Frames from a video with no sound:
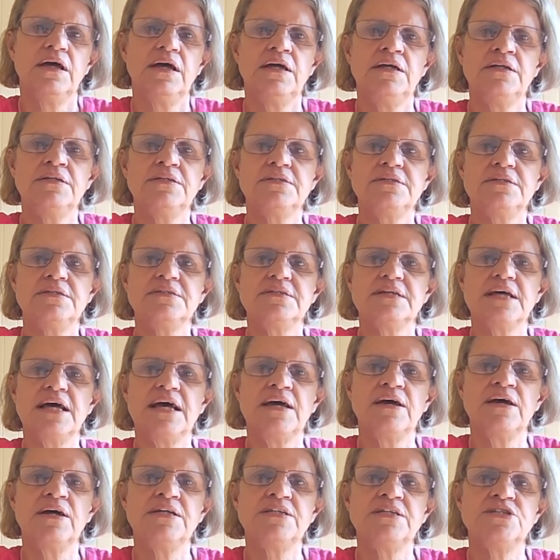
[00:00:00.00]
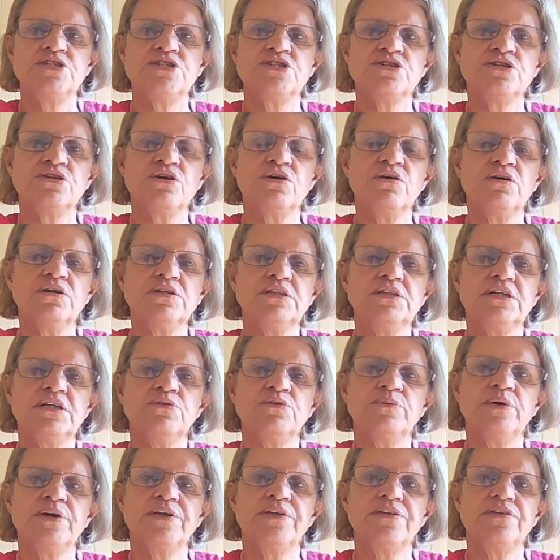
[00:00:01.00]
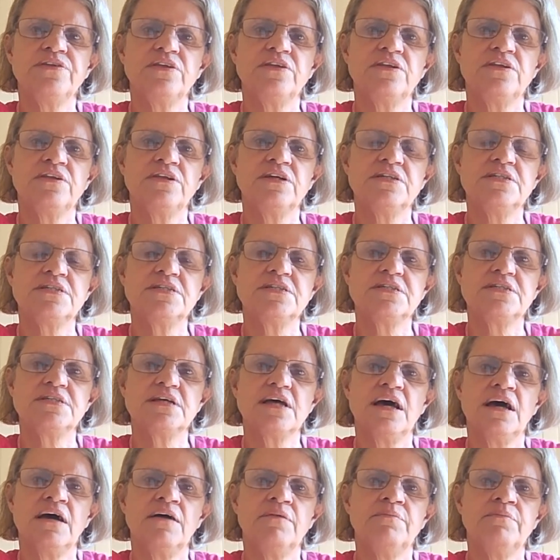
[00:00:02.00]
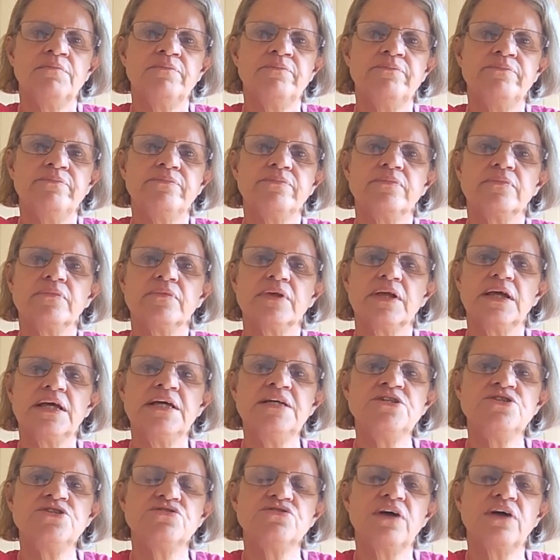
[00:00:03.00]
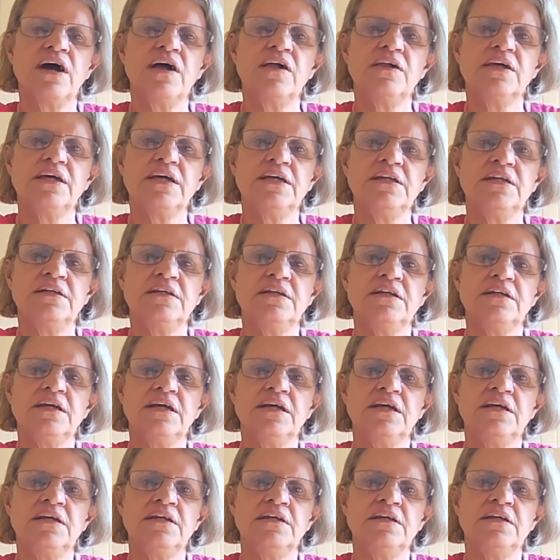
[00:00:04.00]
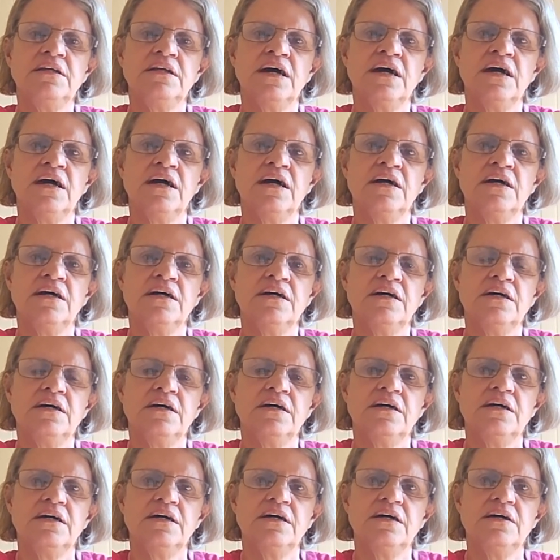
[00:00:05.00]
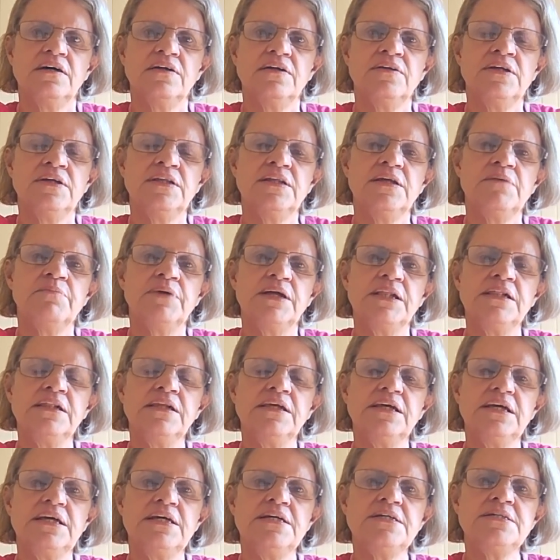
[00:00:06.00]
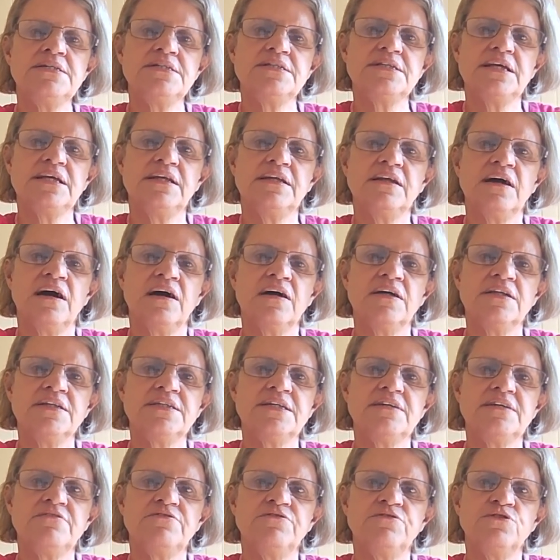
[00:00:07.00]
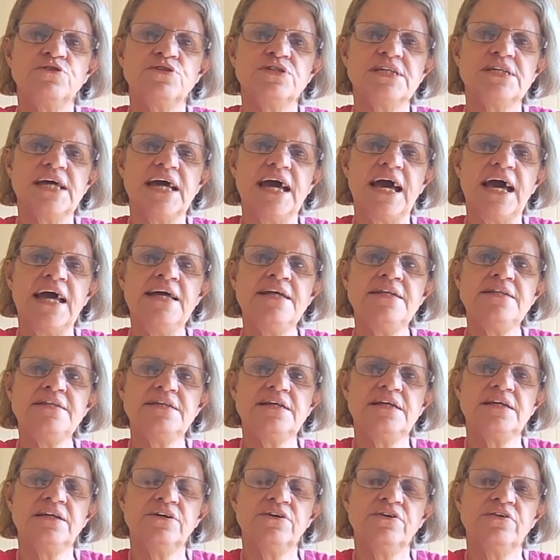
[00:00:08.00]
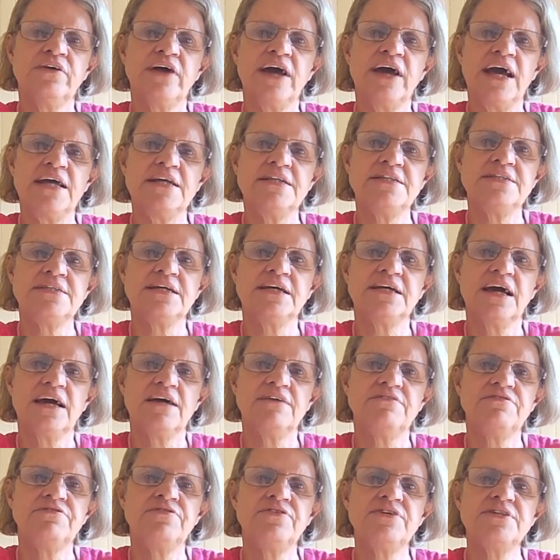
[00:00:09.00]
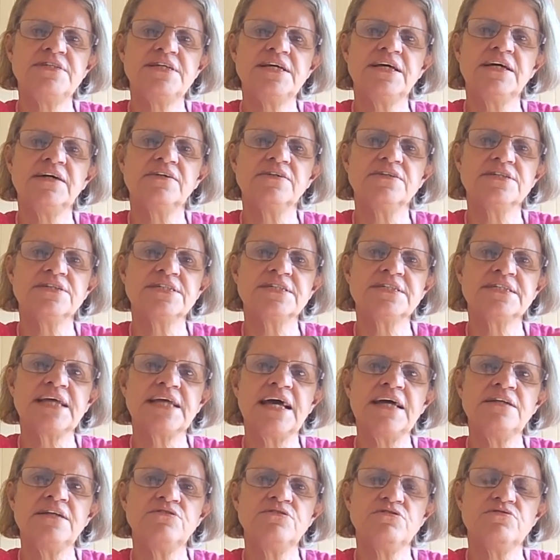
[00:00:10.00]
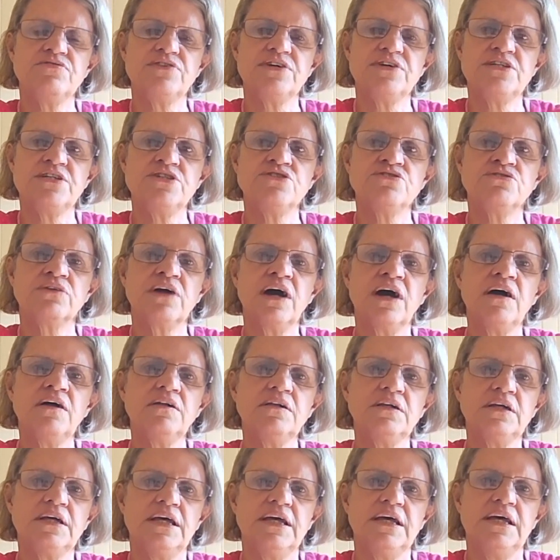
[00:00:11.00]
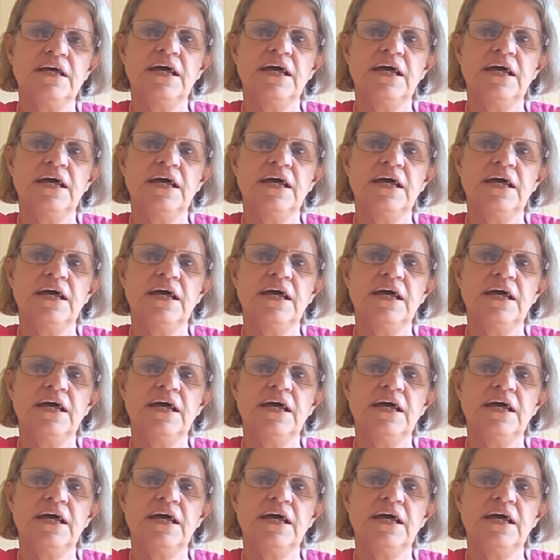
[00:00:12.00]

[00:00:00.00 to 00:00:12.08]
It it started with this um, Israel in in uh, in the Middle East in 1948 in creating a physical state of Israel.